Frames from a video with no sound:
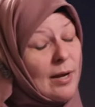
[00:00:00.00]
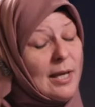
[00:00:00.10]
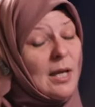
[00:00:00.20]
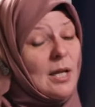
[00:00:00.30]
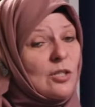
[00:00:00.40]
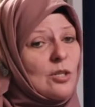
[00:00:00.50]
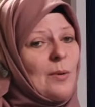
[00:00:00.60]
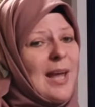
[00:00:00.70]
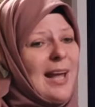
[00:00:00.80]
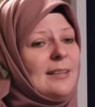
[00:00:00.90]
All right.
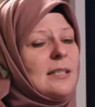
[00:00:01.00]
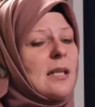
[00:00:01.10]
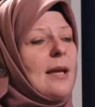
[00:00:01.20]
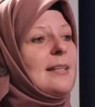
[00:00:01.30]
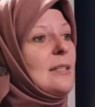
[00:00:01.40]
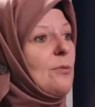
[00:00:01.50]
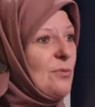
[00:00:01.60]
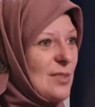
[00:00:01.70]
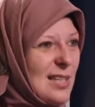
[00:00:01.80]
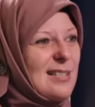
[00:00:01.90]
So we had this idea
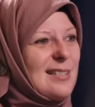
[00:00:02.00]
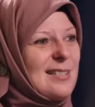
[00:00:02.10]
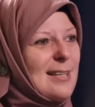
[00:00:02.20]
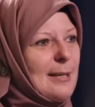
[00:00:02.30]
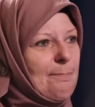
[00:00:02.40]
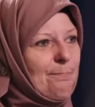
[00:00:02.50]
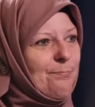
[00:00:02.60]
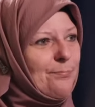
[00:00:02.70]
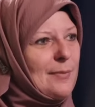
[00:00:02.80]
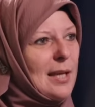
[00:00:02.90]
of decency.
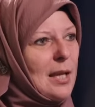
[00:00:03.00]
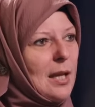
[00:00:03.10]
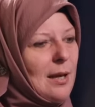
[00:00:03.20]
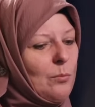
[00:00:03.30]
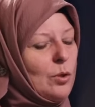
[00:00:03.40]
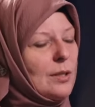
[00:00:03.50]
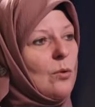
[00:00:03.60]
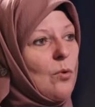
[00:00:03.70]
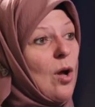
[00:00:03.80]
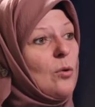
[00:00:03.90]
Yeah. And what
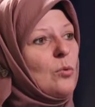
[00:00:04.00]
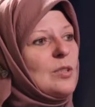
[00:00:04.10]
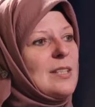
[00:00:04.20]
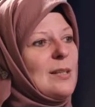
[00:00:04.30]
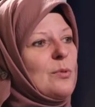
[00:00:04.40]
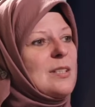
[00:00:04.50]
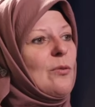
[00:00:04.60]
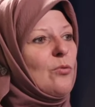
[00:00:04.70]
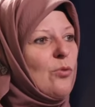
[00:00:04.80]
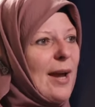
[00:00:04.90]
the Iraq War did was
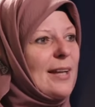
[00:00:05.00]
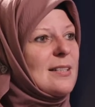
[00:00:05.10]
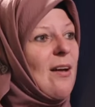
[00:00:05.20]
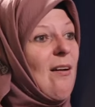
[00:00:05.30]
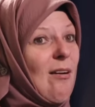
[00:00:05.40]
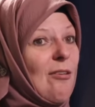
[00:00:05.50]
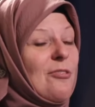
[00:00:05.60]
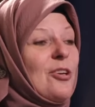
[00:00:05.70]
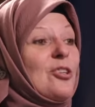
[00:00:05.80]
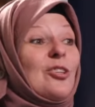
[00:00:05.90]
it wrecked
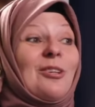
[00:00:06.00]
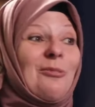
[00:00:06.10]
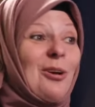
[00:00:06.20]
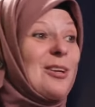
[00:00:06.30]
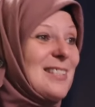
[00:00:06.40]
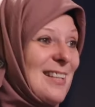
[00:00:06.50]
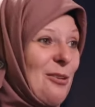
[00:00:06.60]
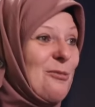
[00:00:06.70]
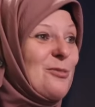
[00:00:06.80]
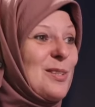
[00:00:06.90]
our version of
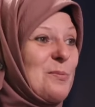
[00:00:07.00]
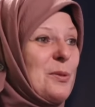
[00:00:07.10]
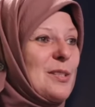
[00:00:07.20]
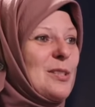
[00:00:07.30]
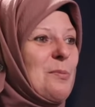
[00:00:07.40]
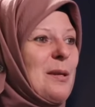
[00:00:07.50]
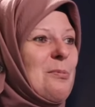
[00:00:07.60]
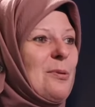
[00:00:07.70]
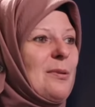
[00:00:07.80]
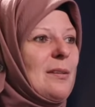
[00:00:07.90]
ourselves as British
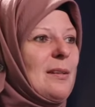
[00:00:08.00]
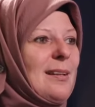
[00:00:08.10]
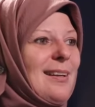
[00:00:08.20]
people.